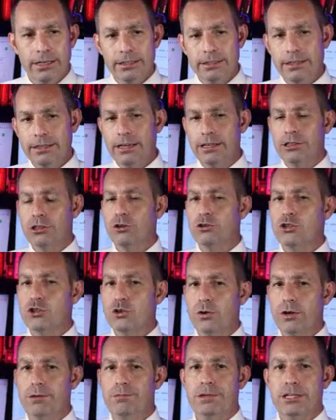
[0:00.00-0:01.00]
to get their
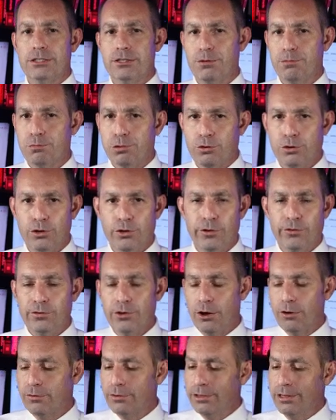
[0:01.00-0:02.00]
treatments approved
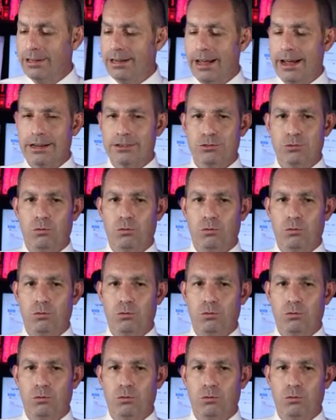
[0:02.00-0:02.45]
over the next